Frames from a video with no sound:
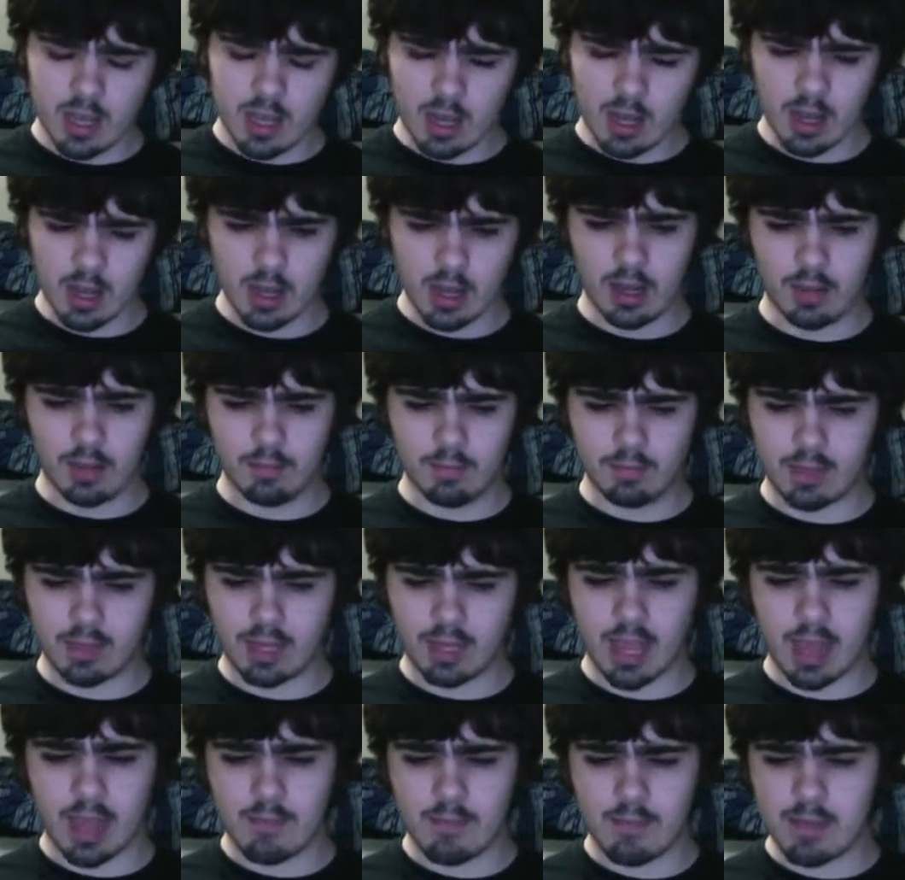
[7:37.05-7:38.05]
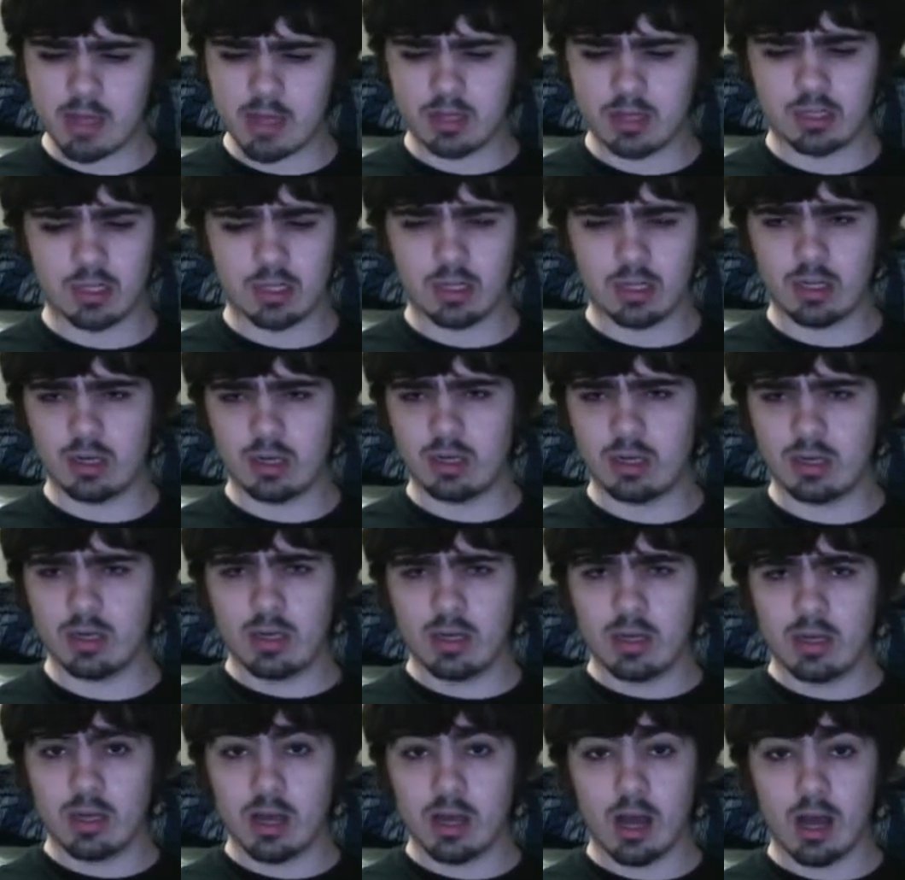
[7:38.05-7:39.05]
They can't mention
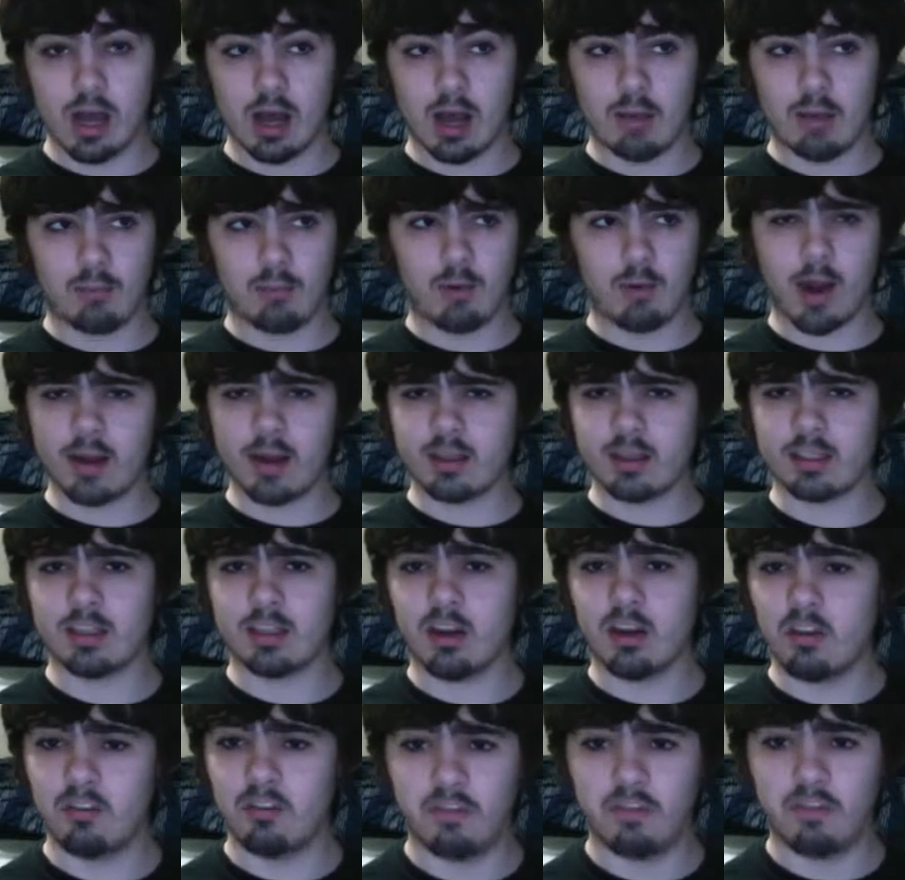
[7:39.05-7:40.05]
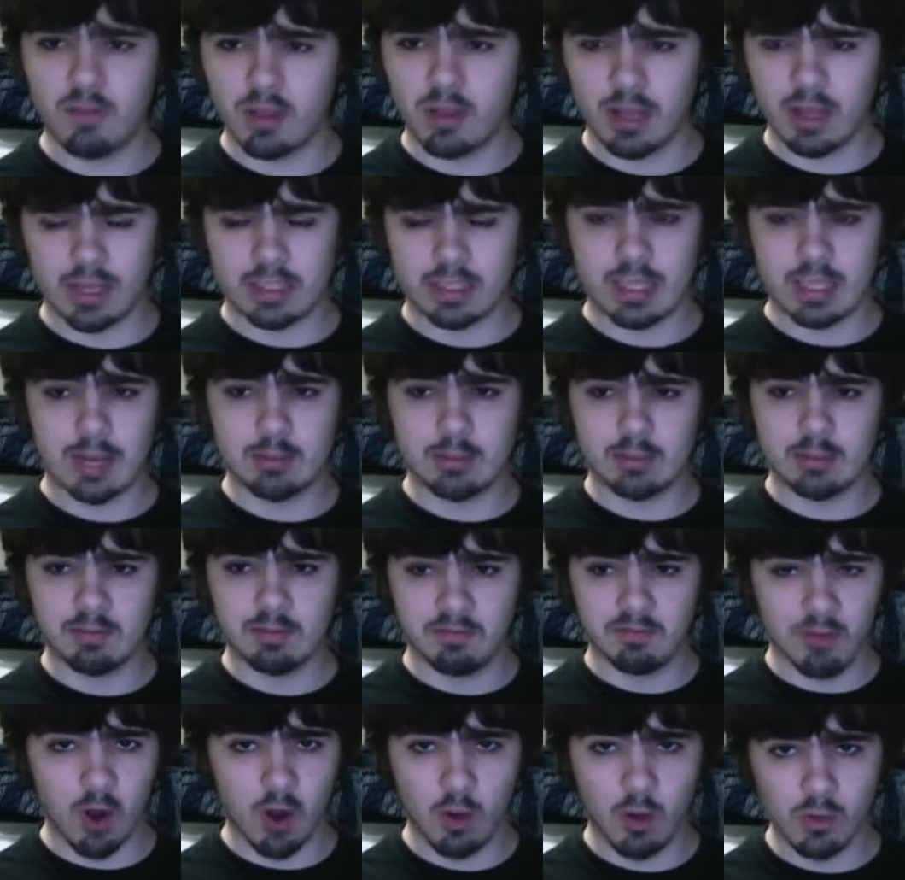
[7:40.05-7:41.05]
products of like types of
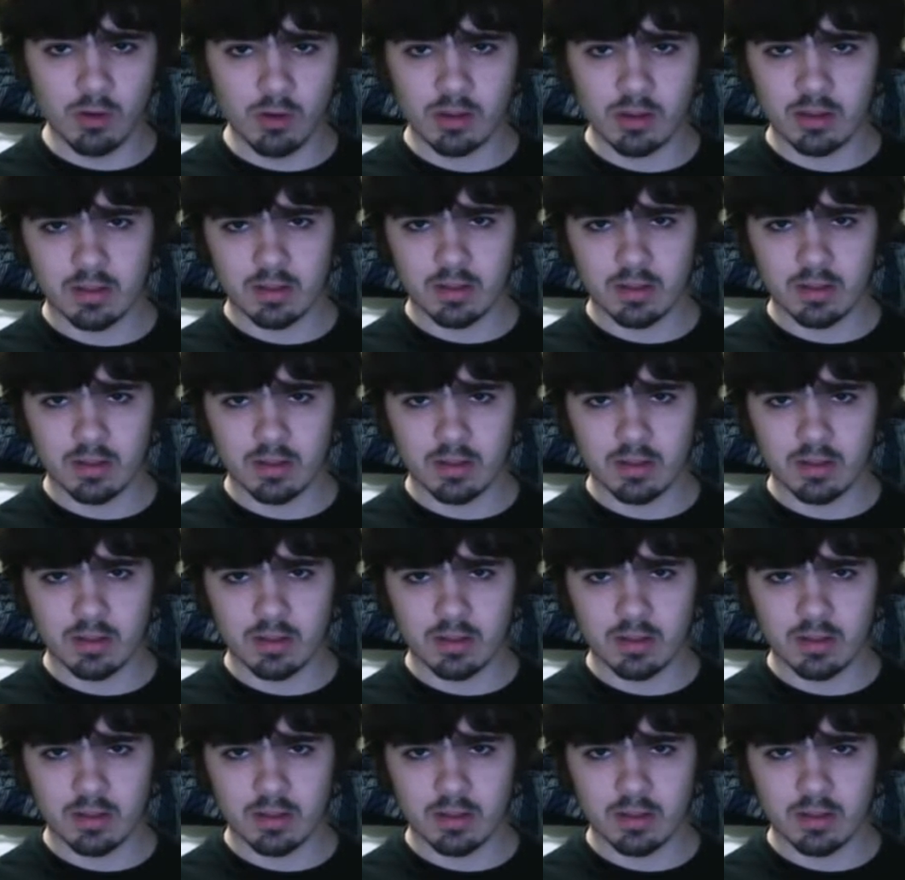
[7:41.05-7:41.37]
phone.